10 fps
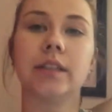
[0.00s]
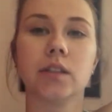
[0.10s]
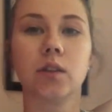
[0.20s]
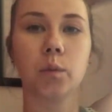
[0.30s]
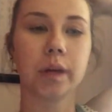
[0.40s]

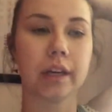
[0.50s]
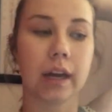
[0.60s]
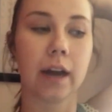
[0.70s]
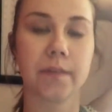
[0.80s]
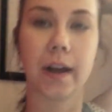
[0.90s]
So we
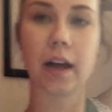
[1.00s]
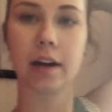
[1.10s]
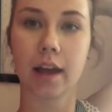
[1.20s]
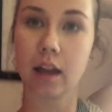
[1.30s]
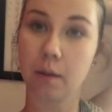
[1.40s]
kind of
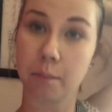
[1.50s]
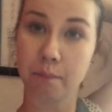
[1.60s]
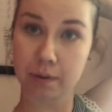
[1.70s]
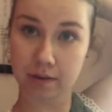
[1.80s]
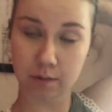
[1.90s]
had a
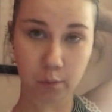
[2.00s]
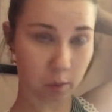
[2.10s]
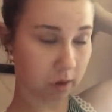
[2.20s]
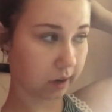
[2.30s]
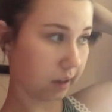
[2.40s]
busy
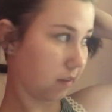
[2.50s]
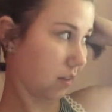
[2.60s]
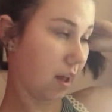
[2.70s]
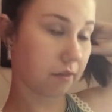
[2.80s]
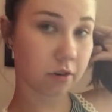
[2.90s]
morning. It's
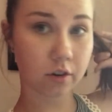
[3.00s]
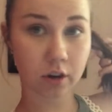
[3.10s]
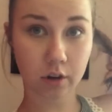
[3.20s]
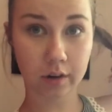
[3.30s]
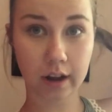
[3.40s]
like the
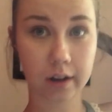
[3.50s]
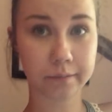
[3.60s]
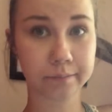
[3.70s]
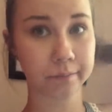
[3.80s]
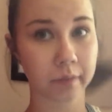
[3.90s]
afternoon now.
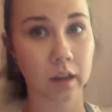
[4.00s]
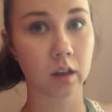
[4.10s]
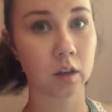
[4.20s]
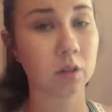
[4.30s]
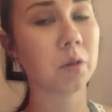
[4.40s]

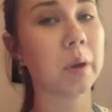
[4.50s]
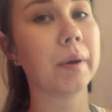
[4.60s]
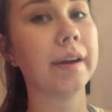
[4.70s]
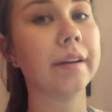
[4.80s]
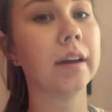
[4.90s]
So we
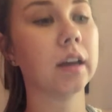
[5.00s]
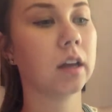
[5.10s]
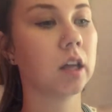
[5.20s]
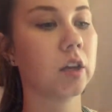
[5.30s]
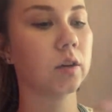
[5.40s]
went
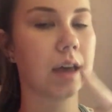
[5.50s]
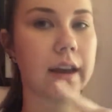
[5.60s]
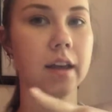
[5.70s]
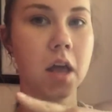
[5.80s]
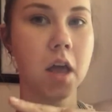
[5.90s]
to
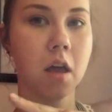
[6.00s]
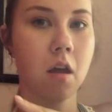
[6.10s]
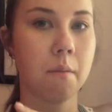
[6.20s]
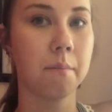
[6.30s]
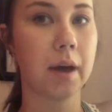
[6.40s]
get
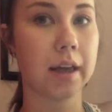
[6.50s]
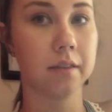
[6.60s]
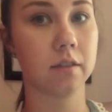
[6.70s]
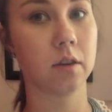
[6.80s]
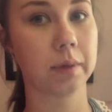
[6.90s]
my
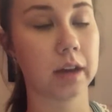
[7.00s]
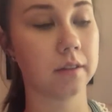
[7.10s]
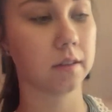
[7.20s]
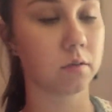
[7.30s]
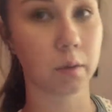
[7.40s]
sister and my
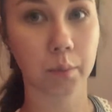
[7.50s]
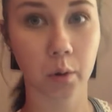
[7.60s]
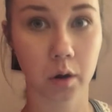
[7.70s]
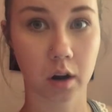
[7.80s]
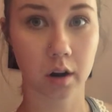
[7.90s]
cousin's
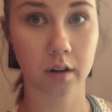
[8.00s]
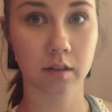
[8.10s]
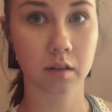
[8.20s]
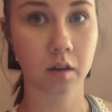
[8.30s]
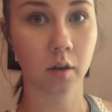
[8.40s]
report
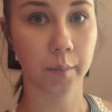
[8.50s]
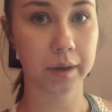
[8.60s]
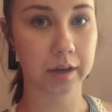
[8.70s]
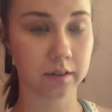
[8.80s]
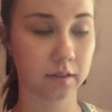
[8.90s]
cards
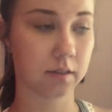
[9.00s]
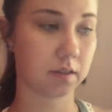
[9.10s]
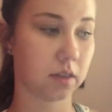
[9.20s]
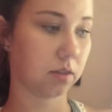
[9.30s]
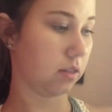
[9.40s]
because
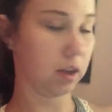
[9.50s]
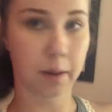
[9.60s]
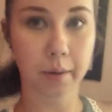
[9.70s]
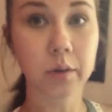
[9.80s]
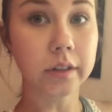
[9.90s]
they
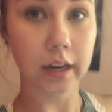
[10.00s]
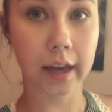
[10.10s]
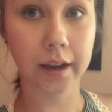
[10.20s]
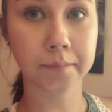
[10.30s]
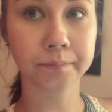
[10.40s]
come out
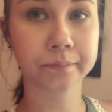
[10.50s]
today.